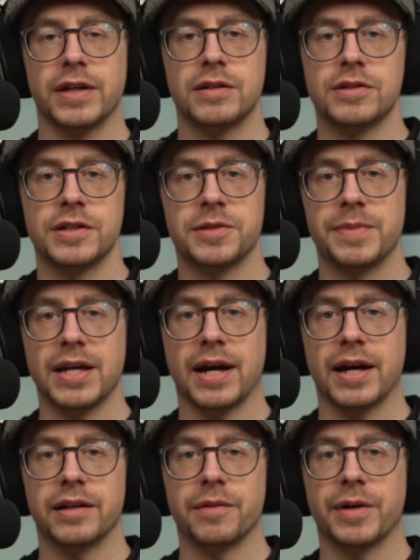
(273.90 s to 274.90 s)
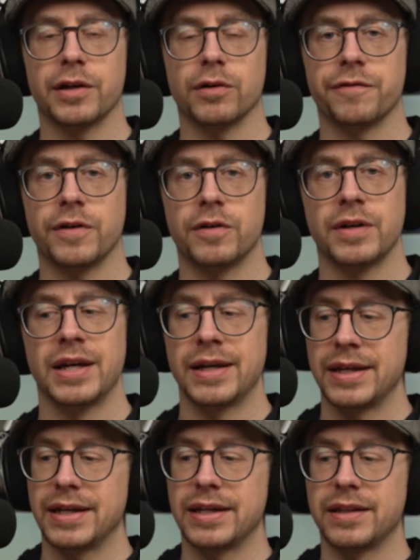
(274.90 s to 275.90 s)
inches behind the microphone
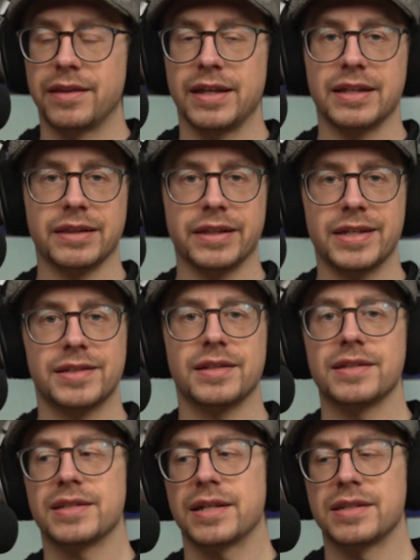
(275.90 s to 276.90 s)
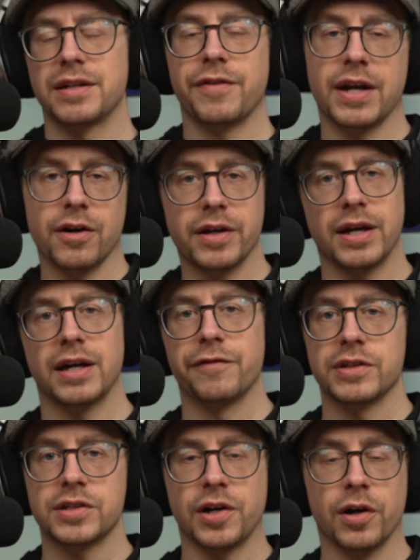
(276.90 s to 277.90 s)
in the least sensitive area
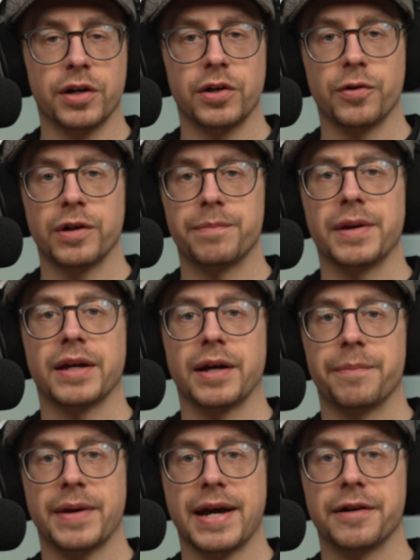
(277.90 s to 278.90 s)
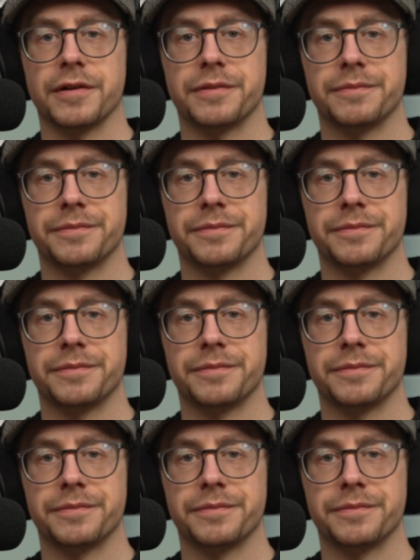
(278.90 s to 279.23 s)
of its cardioid pickup pattern.